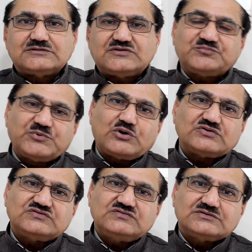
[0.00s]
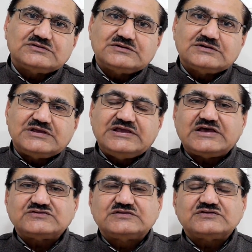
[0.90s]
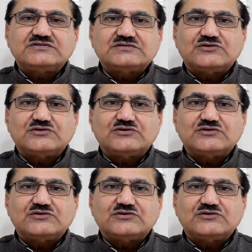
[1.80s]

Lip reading: Just because he has this